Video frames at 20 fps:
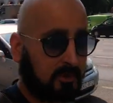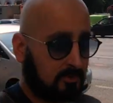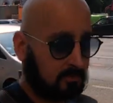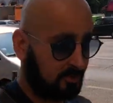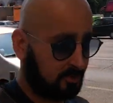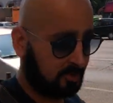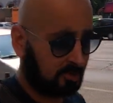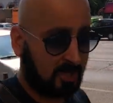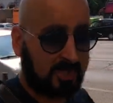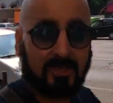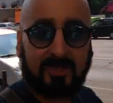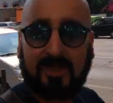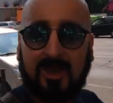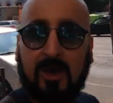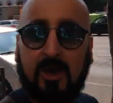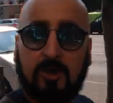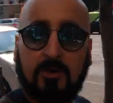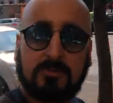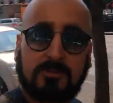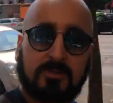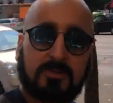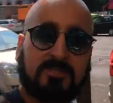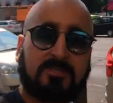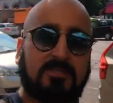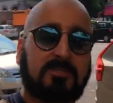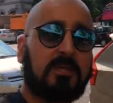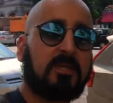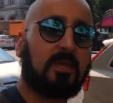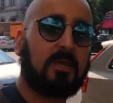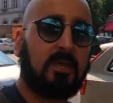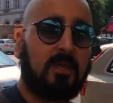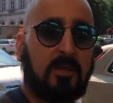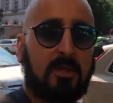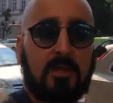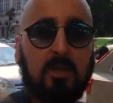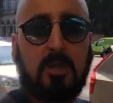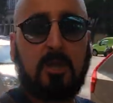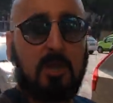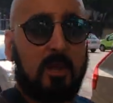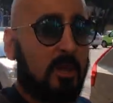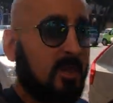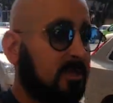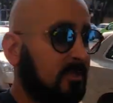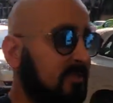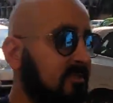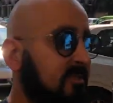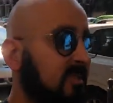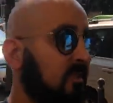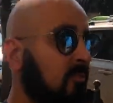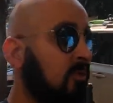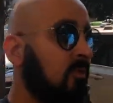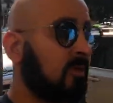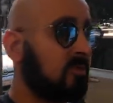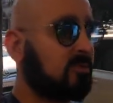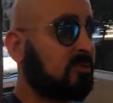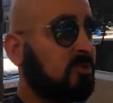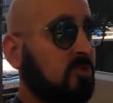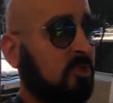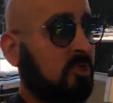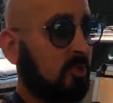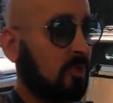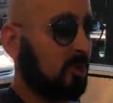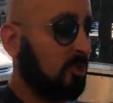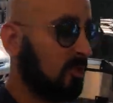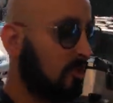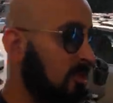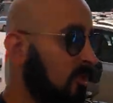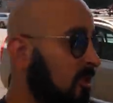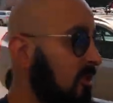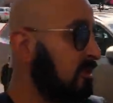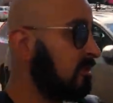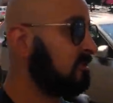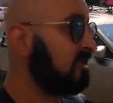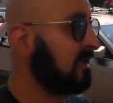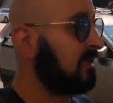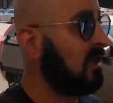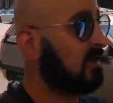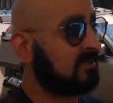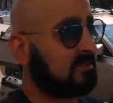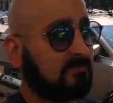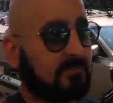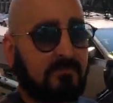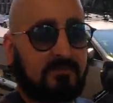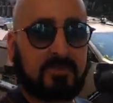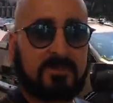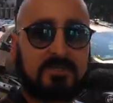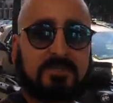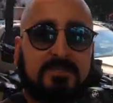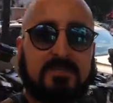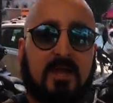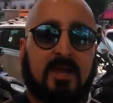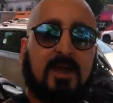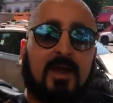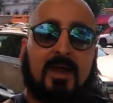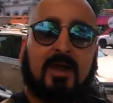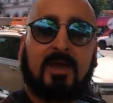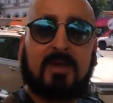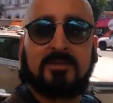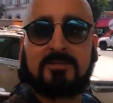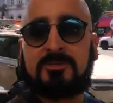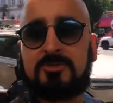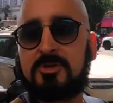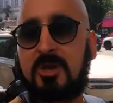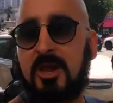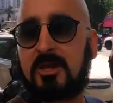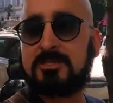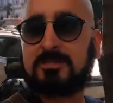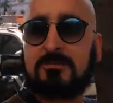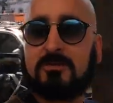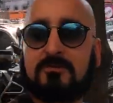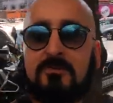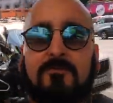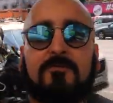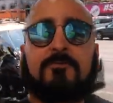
to check out the city, see what's good, check out some of the sights, try some of the